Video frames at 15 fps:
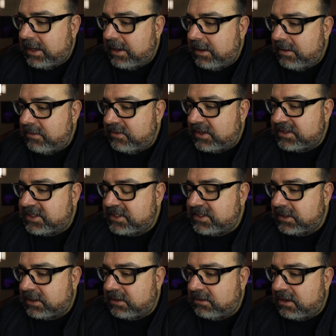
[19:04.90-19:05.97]
There's
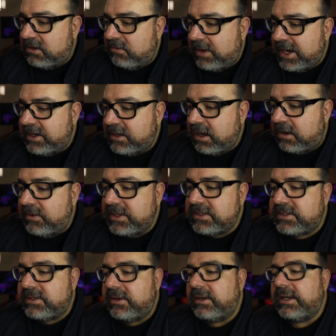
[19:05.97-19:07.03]
still a long way to go in
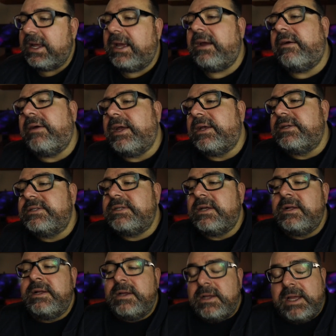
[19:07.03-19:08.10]
certain areas.
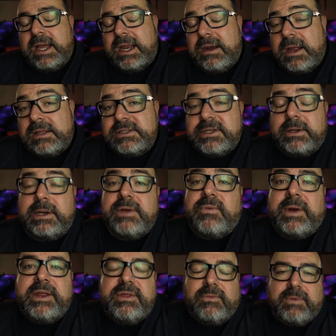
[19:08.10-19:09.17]
And certainly one
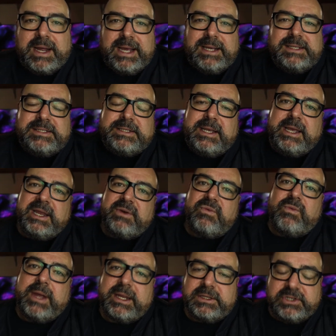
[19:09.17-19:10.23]
of the ways in
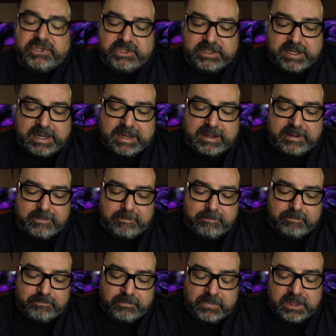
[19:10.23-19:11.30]
which
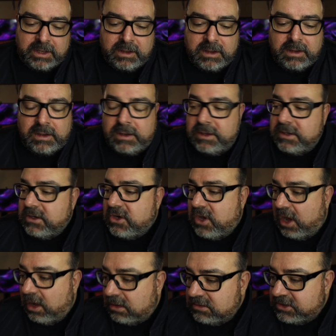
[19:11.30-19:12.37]

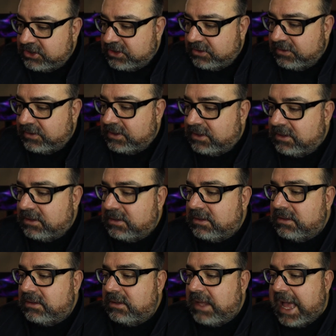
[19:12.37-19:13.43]

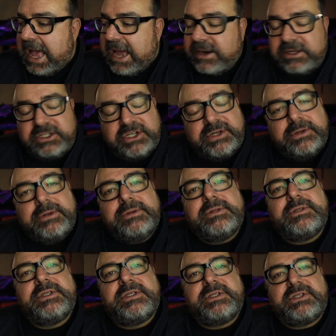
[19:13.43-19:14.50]
cultural
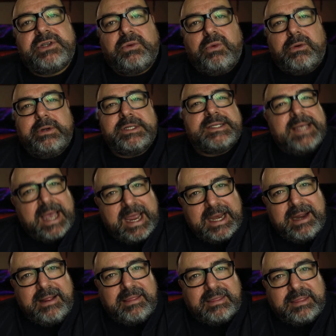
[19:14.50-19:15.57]
attitudes towards
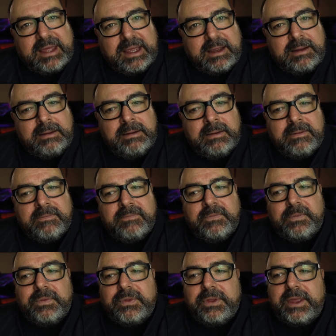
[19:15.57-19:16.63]
anything
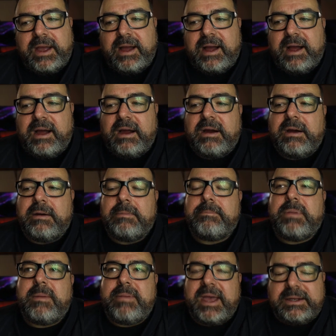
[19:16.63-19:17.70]
are
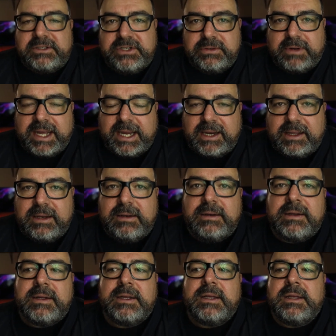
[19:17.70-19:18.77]
perpetuated
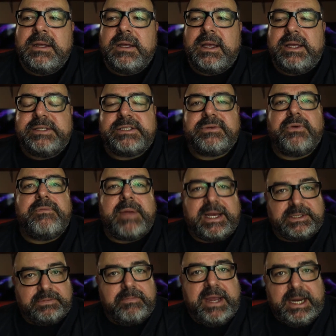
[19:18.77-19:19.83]
is through
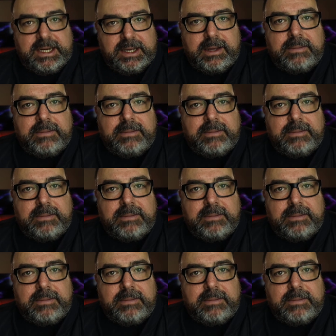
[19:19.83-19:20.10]
mass media.